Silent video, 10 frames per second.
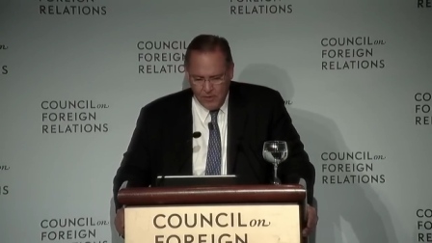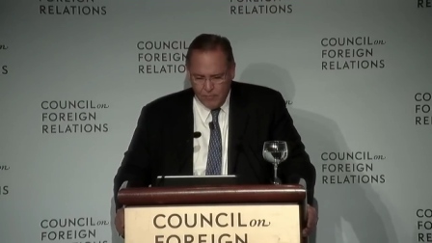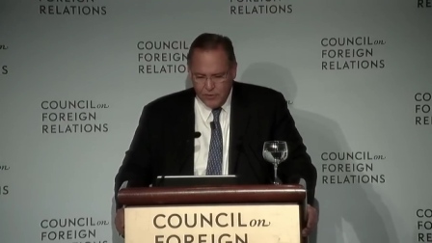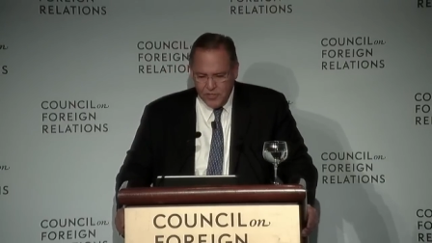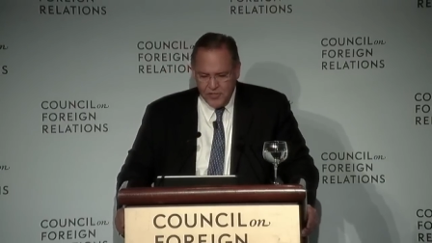
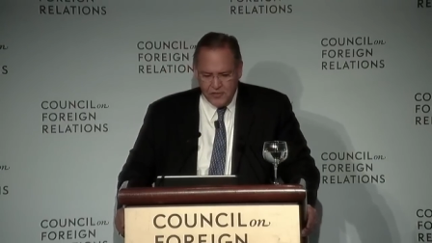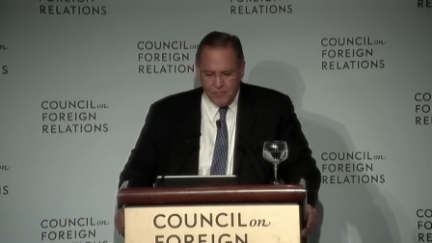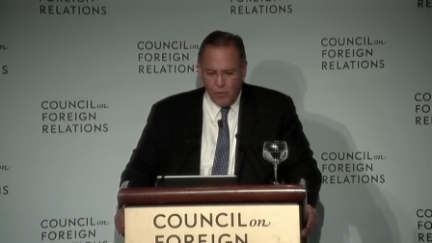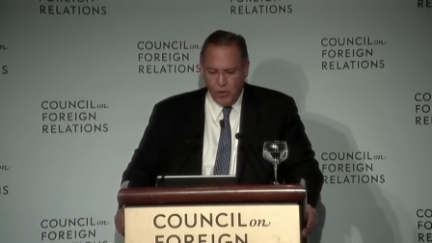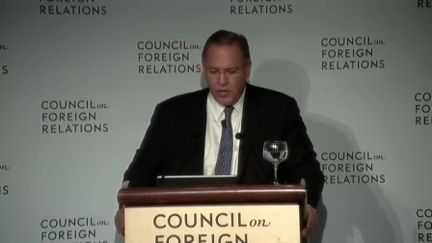But just as
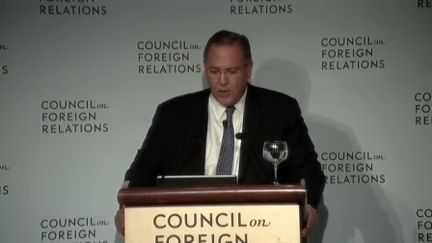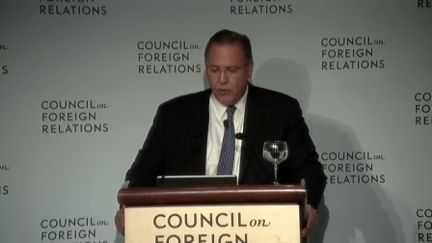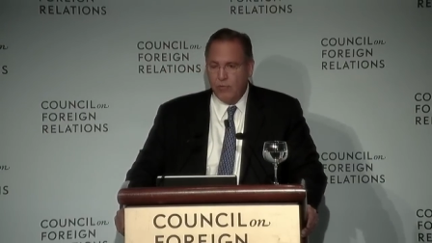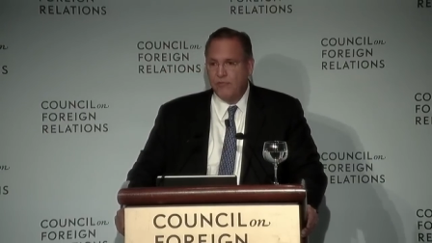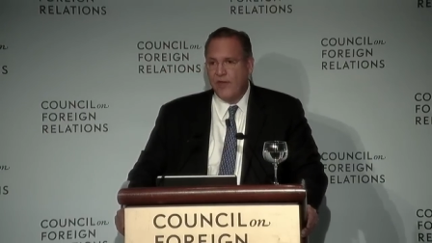importantly, we
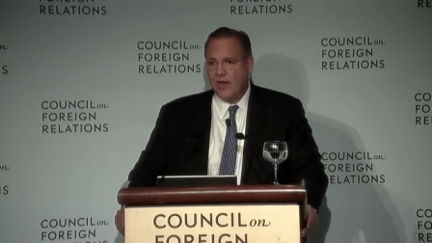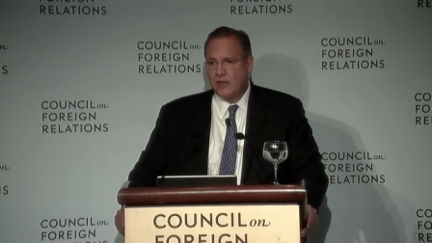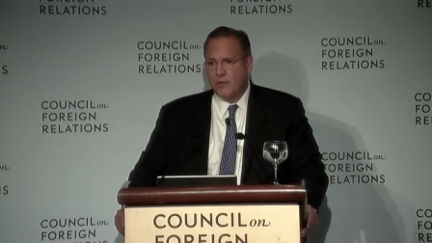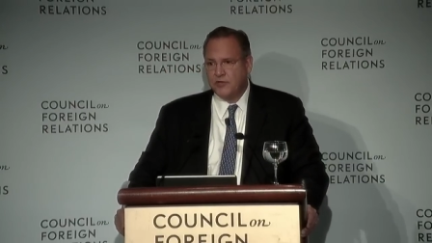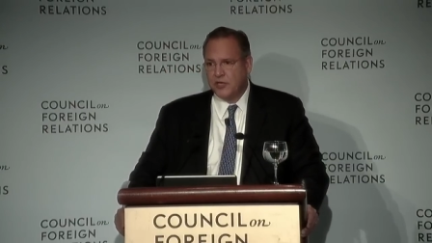are providing
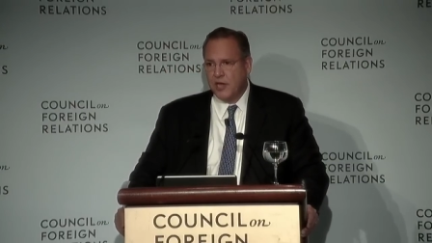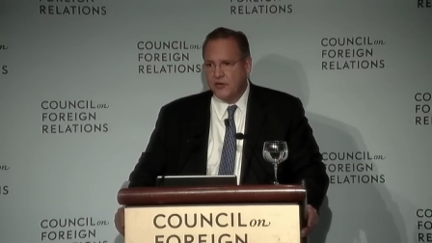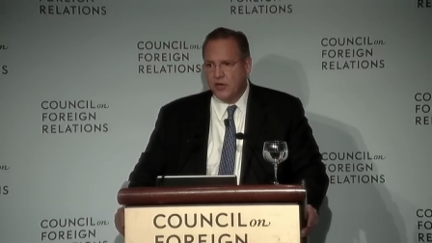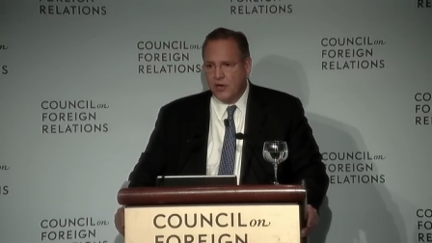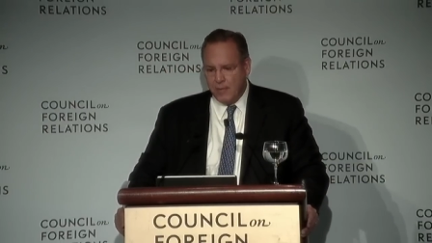them
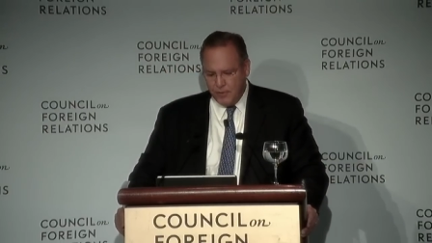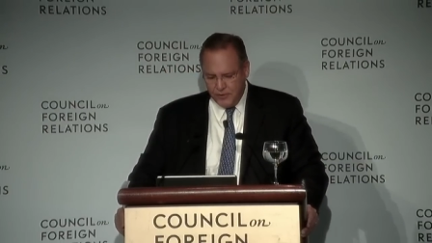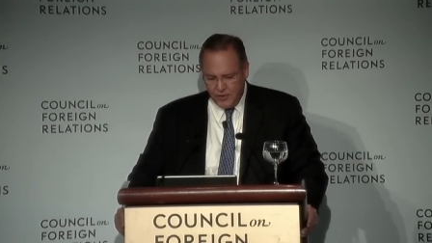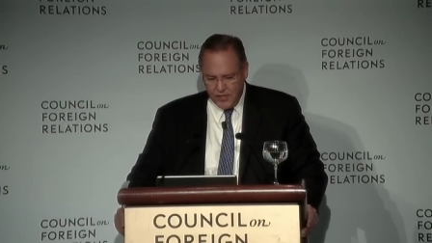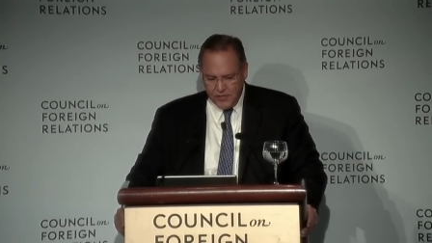educational
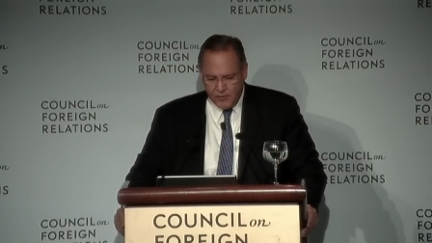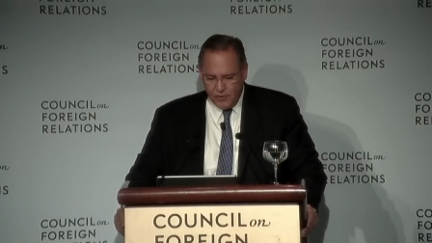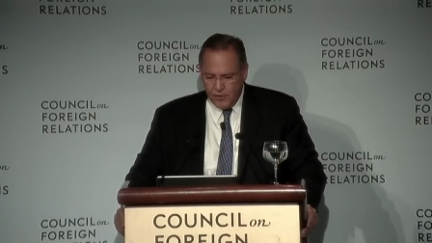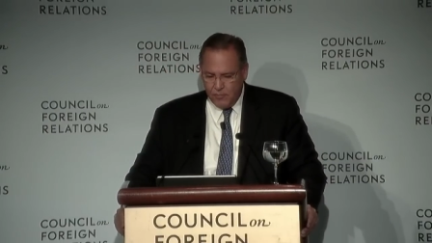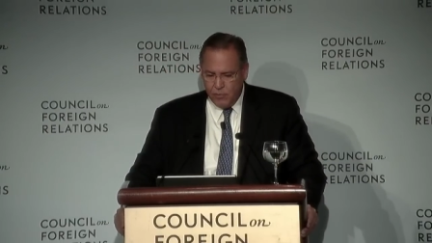opportunities under
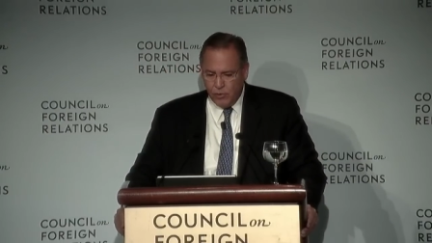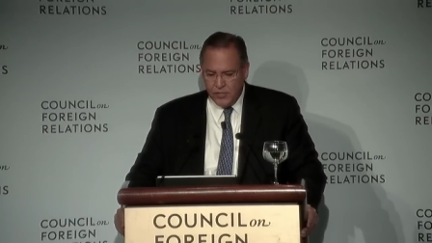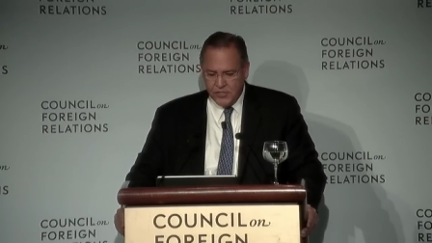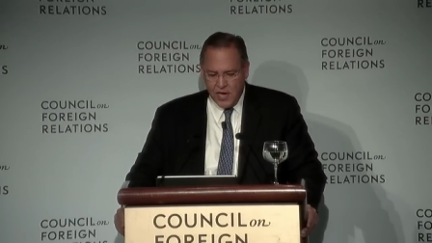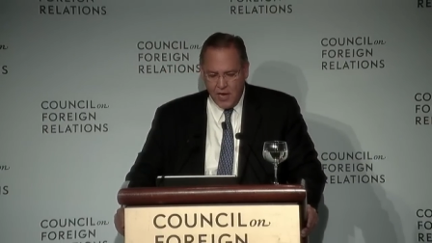the Employee
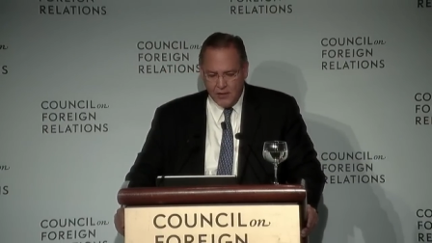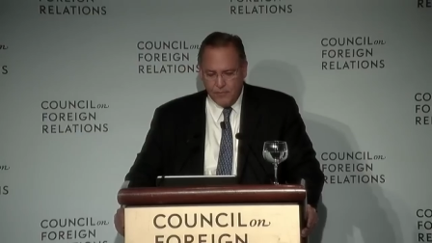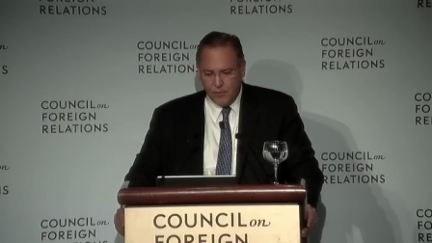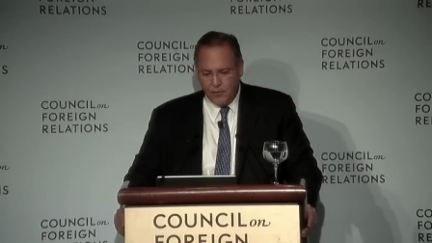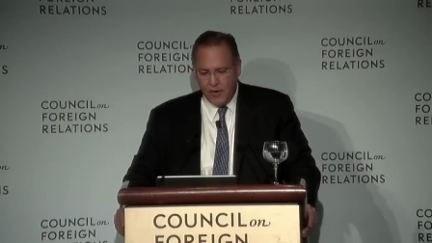Scholar
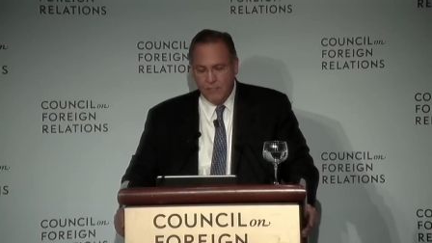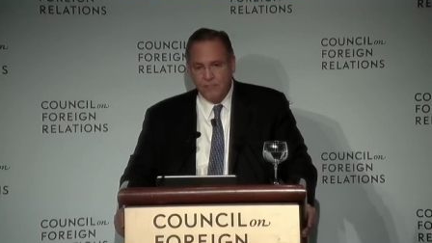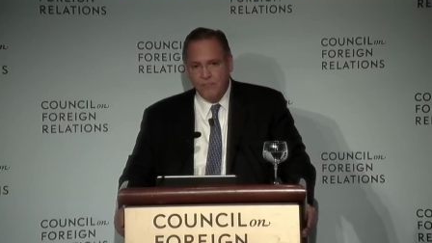Program,